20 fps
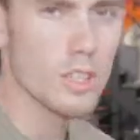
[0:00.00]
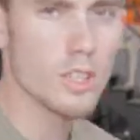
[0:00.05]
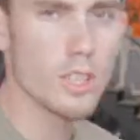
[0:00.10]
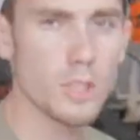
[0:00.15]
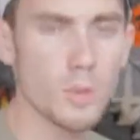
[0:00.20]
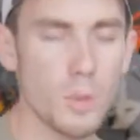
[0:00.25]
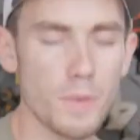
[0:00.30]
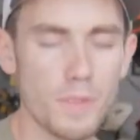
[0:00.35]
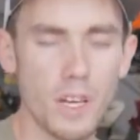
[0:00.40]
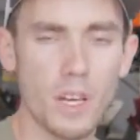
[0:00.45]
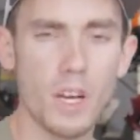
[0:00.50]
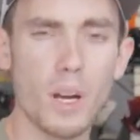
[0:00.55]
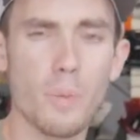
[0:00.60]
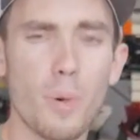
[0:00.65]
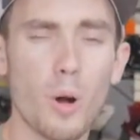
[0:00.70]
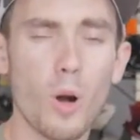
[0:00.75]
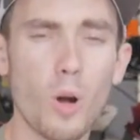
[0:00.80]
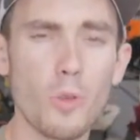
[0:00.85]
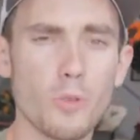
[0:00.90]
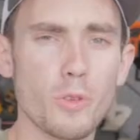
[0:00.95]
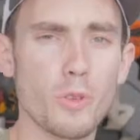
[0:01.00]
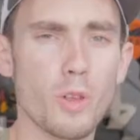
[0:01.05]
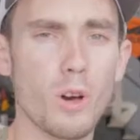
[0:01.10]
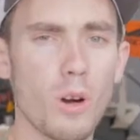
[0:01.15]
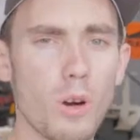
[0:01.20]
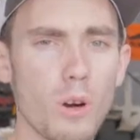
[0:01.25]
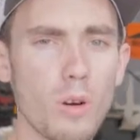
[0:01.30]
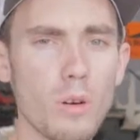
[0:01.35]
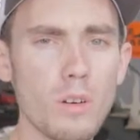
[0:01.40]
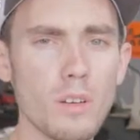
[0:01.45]
So we've got our bolt through the
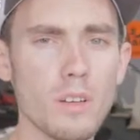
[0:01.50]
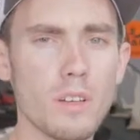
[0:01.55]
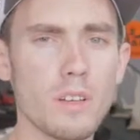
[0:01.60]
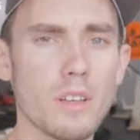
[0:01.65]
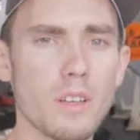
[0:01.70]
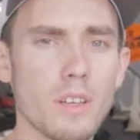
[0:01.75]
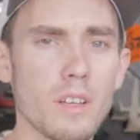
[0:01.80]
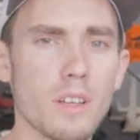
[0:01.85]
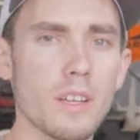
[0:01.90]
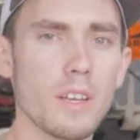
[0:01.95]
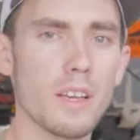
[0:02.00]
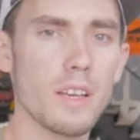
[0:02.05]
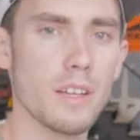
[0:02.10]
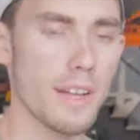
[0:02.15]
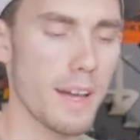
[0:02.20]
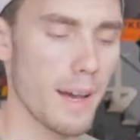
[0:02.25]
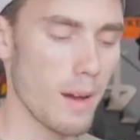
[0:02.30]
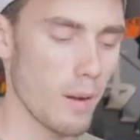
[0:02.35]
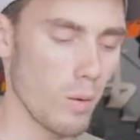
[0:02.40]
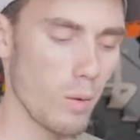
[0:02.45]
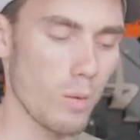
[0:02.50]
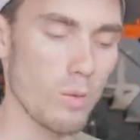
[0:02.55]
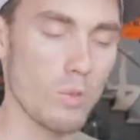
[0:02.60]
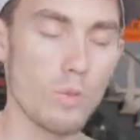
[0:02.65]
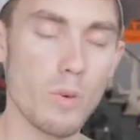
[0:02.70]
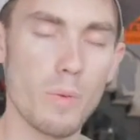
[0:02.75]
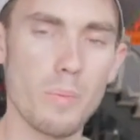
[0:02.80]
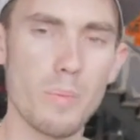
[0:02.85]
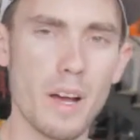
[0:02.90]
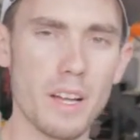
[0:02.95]
hole, and now
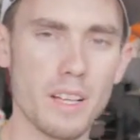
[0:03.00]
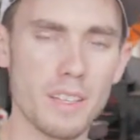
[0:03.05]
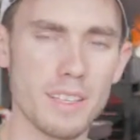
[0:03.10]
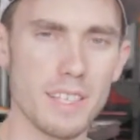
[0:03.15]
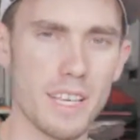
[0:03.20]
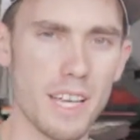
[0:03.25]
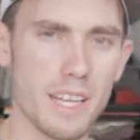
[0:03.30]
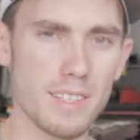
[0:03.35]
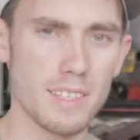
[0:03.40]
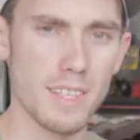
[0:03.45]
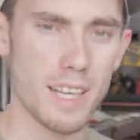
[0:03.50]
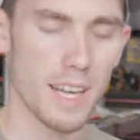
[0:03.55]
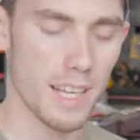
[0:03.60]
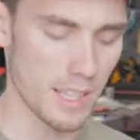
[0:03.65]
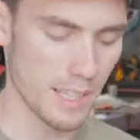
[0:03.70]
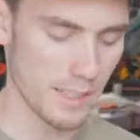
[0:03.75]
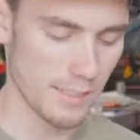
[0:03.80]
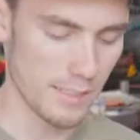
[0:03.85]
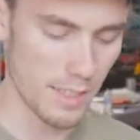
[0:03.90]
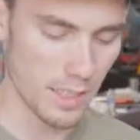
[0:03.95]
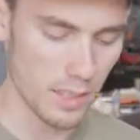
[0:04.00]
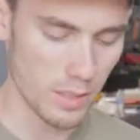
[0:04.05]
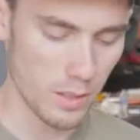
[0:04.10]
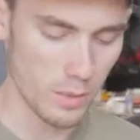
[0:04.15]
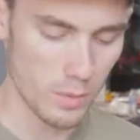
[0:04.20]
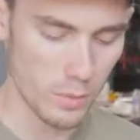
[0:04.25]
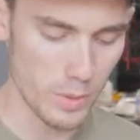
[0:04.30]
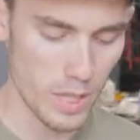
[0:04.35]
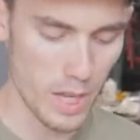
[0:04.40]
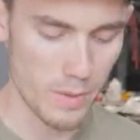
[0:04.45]
we're mounting the KC Highlight
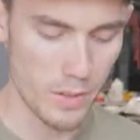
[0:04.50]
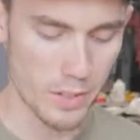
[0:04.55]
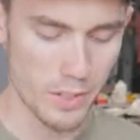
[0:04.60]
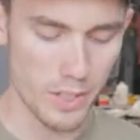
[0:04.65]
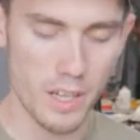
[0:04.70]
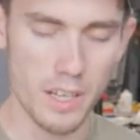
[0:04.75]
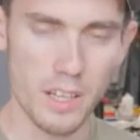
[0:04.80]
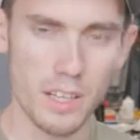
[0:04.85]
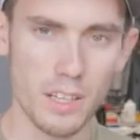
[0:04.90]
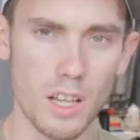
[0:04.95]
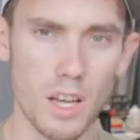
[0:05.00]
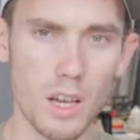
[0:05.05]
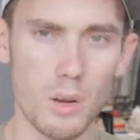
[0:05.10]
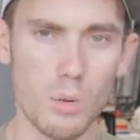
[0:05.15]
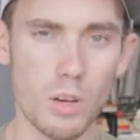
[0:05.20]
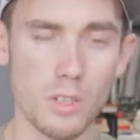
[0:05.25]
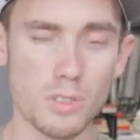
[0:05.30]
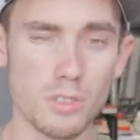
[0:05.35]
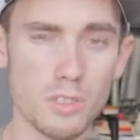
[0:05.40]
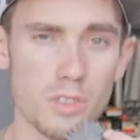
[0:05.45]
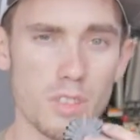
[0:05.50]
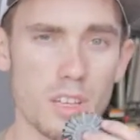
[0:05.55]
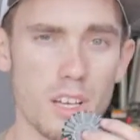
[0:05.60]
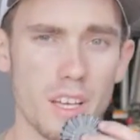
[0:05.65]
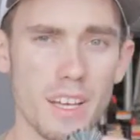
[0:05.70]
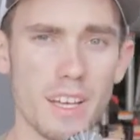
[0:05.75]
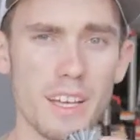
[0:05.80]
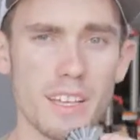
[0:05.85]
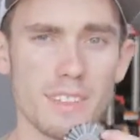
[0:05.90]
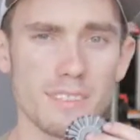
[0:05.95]
Cyclone. We have our nut and lock washer
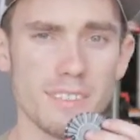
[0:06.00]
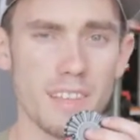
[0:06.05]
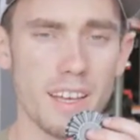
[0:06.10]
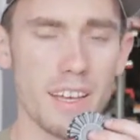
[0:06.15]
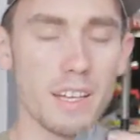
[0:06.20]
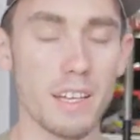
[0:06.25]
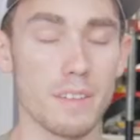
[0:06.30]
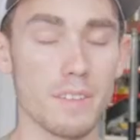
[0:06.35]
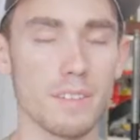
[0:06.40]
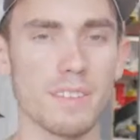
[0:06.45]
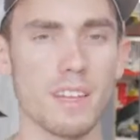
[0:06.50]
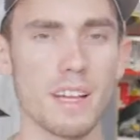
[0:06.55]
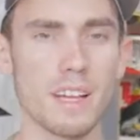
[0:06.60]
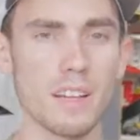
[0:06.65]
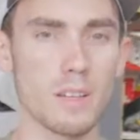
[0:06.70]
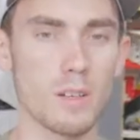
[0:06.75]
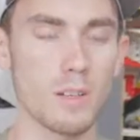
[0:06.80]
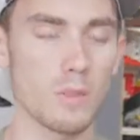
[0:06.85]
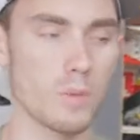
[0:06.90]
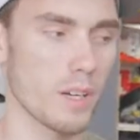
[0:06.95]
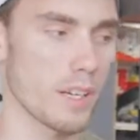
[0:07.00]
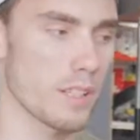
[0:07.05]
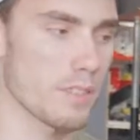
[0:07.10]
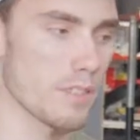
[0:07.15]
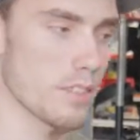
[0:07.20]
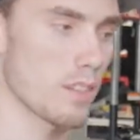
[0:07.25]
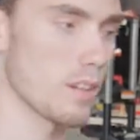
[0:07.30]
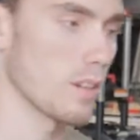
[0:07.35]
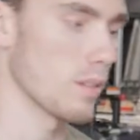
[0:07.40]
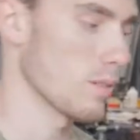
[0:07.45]
inside of the Cyclone ready
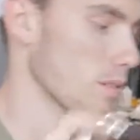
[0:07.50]
to go.